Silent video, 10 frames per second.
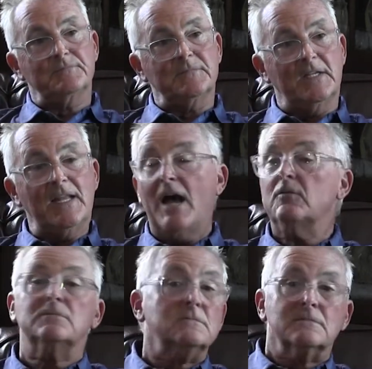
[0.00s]
Yeah. And
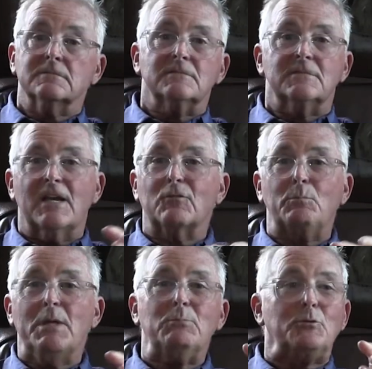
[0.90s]
now,
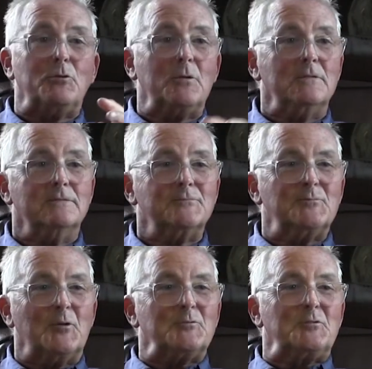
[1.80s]
several people do it,
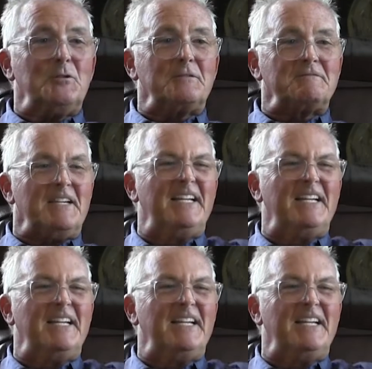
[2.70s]
so it's good.